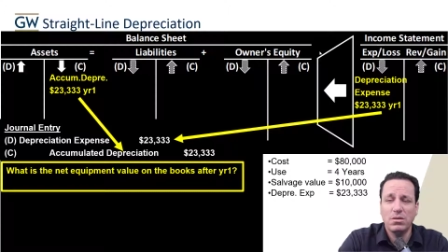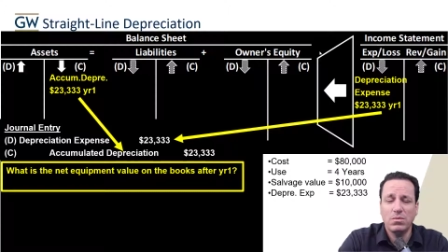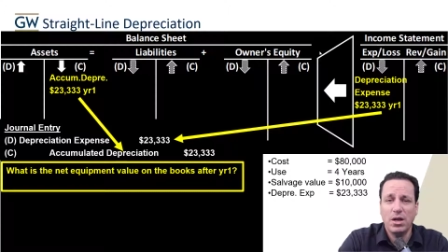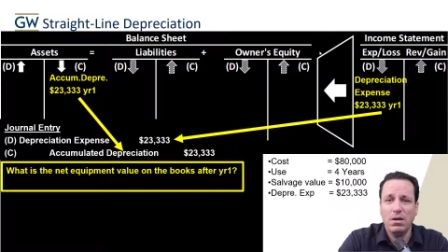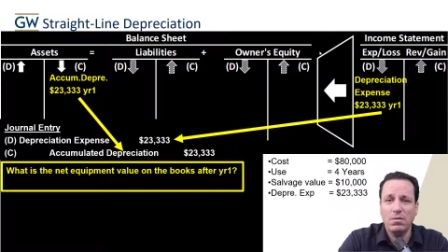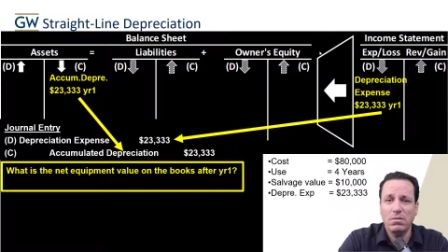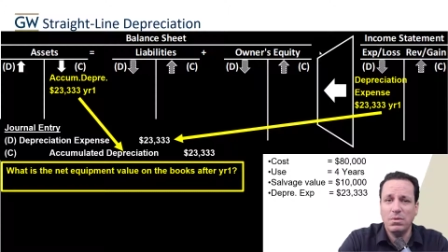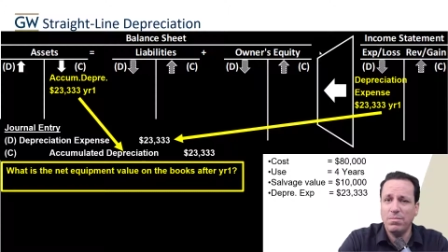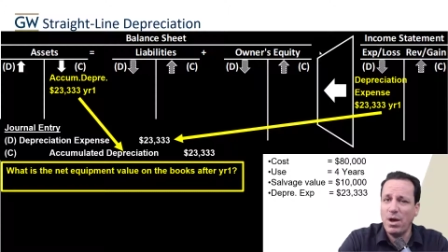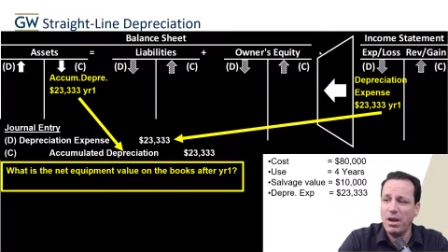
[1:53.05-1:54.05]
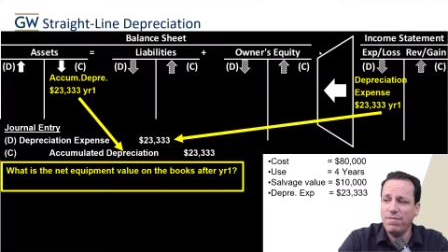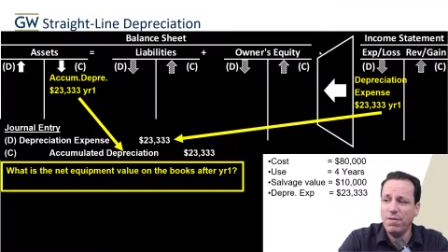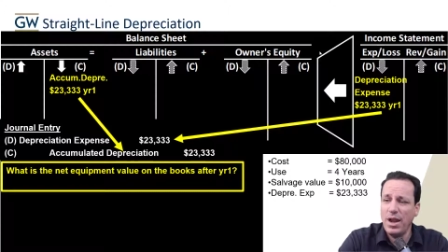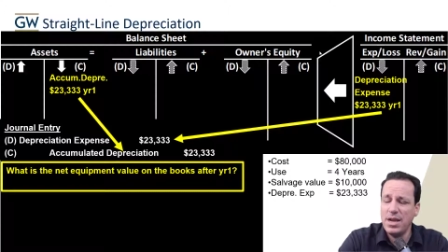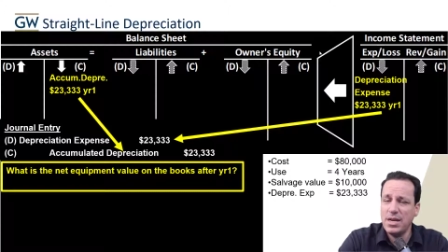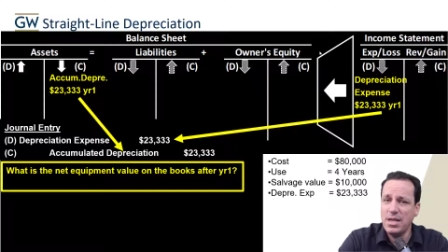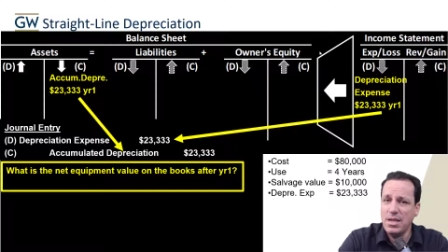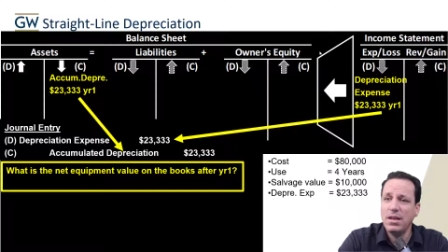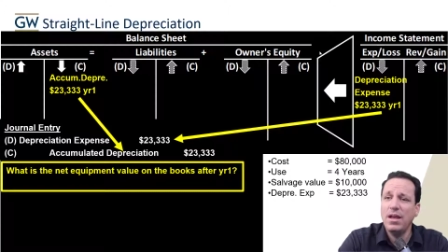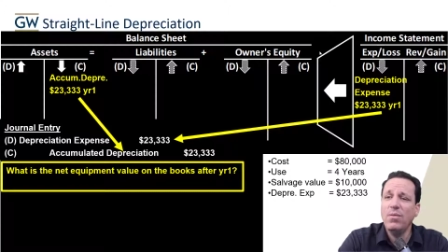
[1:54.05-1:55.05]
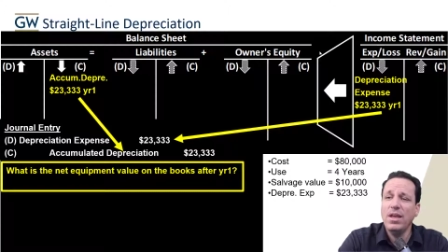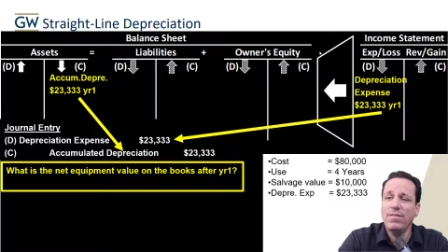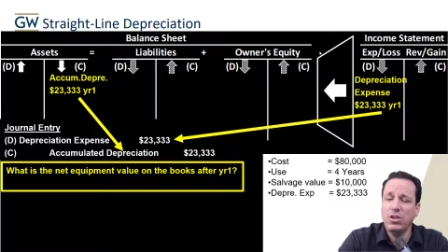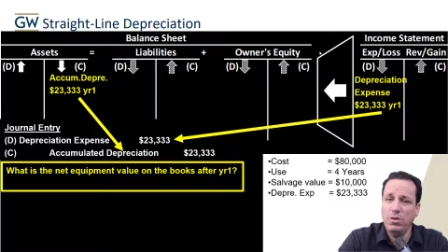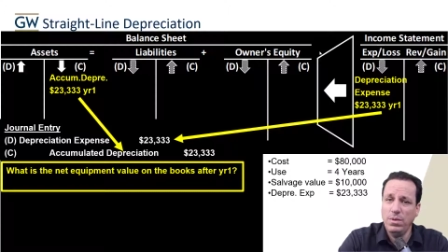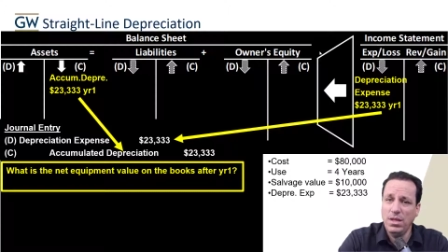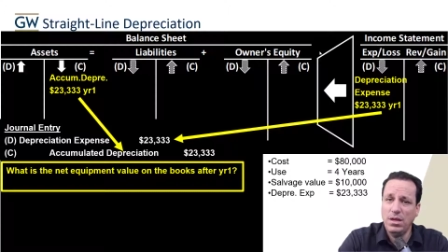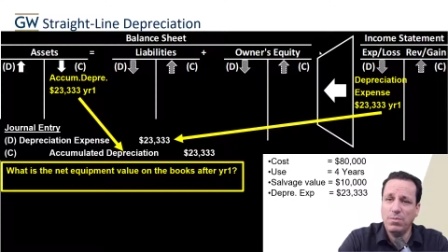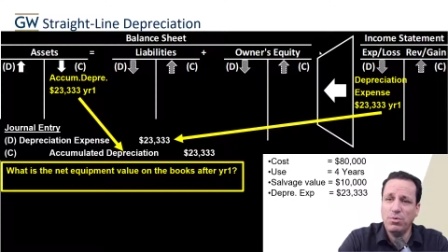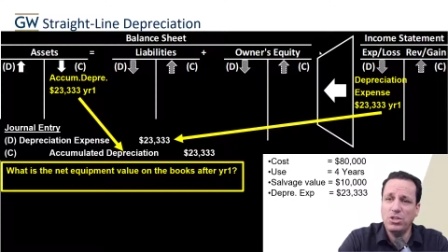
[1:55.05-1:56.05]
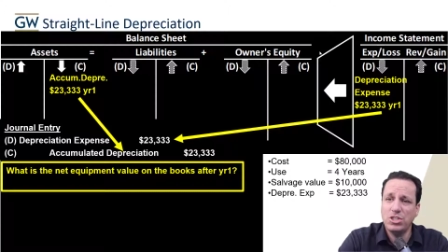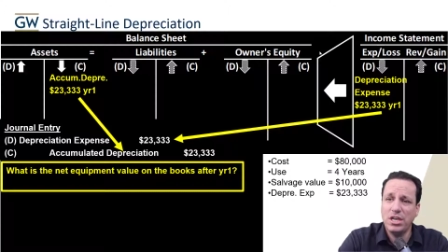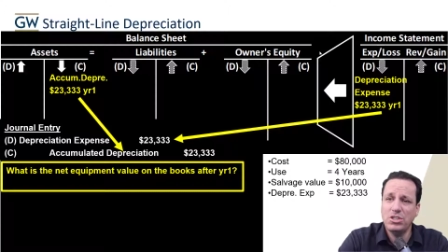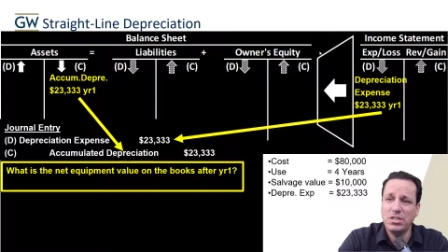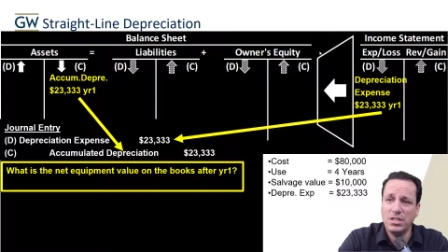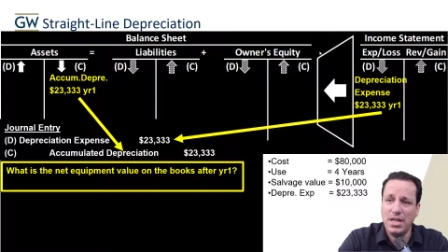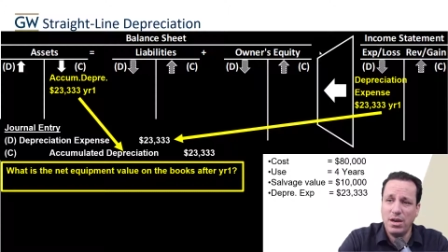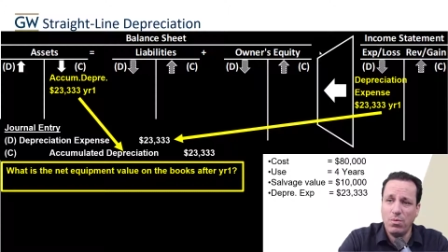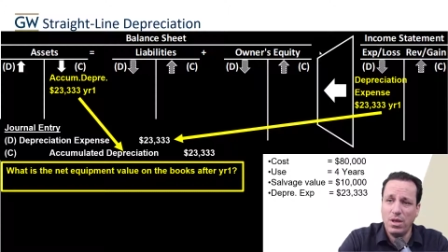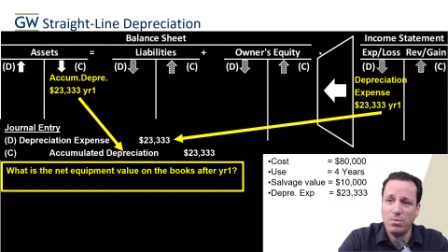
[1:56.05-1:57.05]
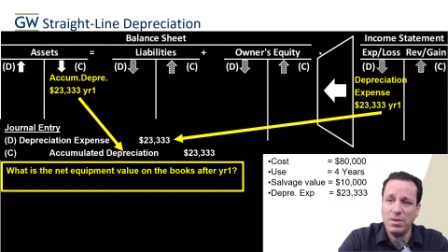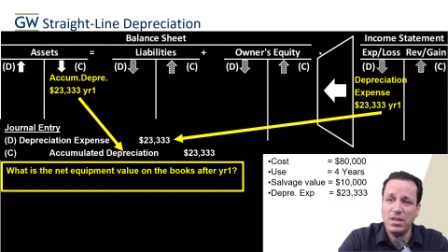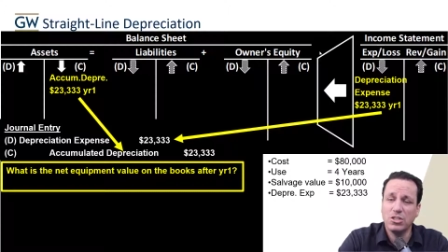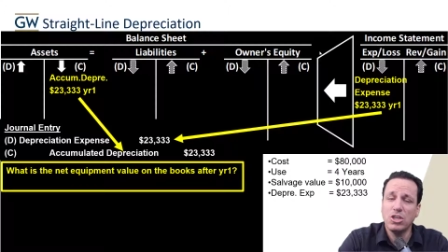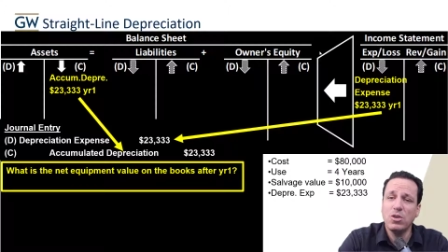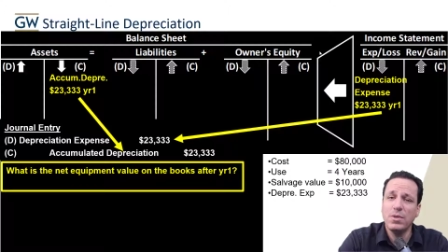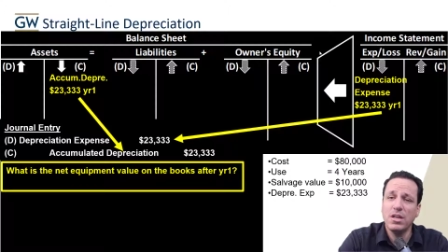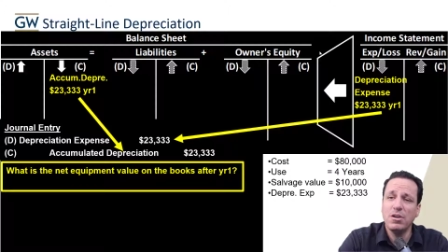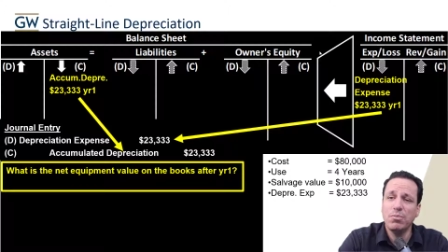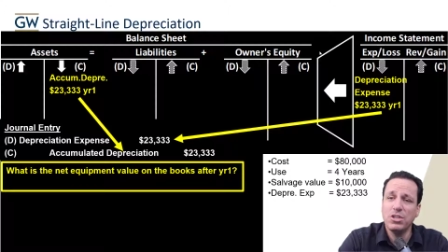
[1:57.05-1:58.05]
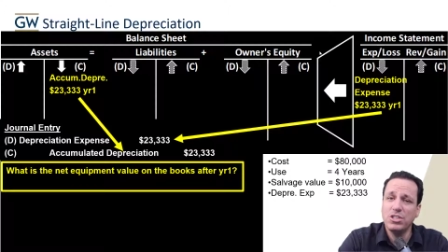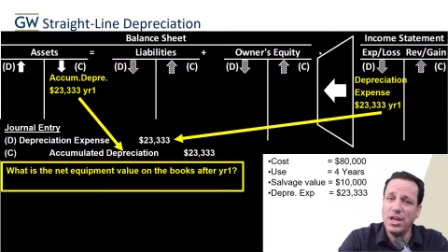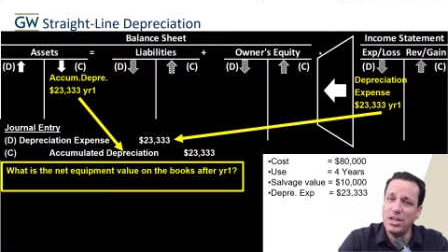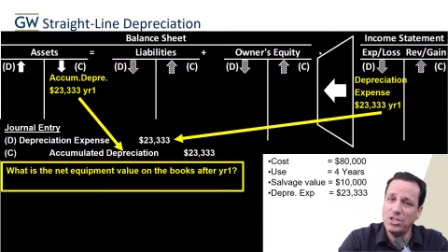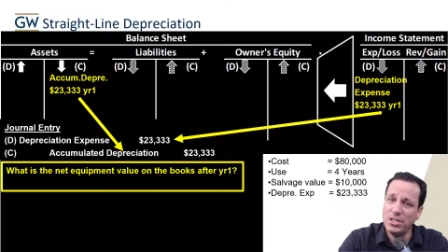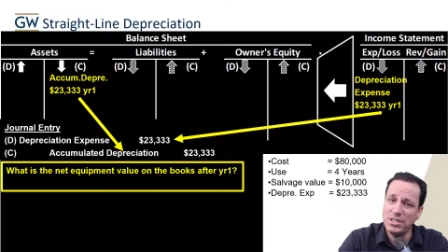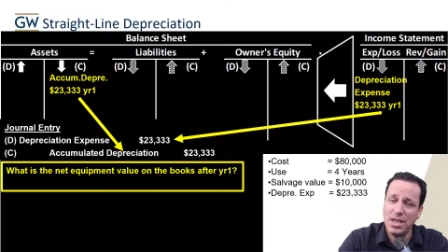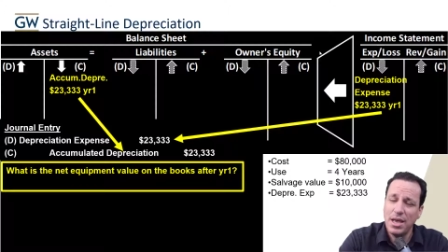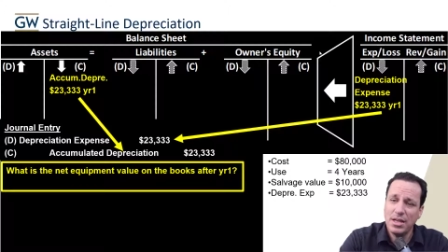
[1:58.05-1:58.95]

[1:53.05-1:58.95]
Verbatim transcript: Well, we bought it for 80 and now we have accumulated depreciation to net it with because accumulated depreciation is,